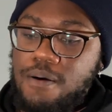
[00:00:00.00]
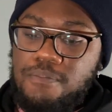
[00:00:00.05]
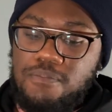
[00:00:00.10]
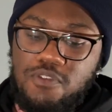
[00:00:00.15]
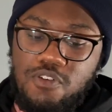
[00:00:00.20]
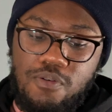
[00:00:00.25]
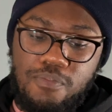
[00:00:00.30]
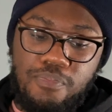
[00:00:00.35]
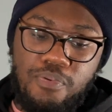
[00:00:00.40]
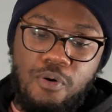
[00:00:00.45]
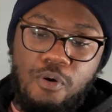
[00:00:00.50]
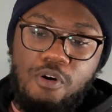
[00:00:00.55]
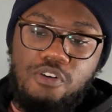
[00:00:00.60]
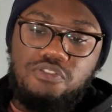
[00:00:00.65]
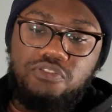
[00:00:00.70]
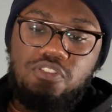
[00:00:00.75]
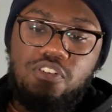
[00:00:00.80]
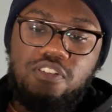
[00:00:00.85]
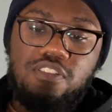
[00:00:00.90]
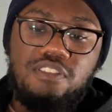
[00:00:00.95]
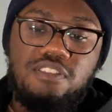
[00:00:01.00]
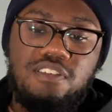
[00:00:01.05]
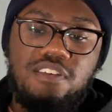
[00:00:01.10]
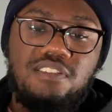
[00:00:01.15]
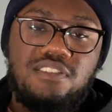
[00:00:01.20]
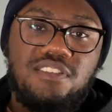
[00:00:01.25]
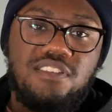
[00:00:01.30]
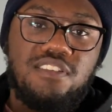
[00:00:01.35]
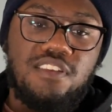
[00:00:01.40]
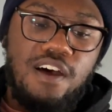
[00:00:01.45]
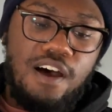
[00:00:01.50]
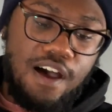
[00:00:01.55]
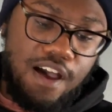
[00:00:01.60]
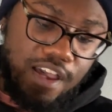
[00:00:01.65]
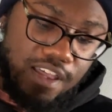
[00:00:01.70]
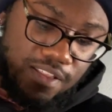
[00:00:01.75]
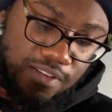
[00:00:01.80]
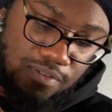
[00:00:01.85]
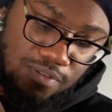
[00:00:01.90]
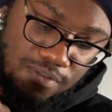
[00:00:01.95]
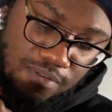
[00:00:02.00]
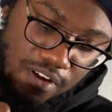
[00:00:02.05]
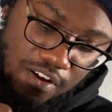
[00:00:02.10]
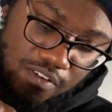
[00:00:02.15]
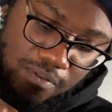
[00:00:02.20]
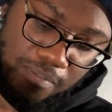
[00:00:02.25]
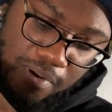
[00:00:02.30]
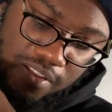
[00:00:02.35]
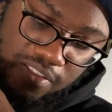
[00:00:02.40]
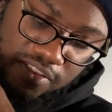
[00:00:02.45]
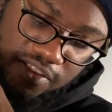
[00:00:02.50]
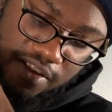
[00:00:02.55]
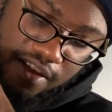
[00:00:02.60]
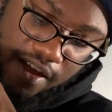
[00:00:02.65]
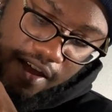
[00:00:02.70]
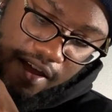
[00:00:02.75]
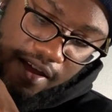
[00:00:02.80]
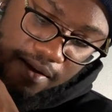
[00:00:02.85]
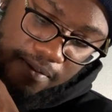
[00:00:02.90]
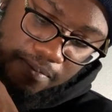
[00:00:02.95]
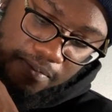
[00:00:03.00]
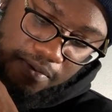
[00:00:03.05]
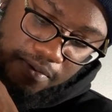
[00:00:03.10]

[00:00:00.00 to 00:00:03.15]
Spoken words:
Your ports on this side, covered by tape.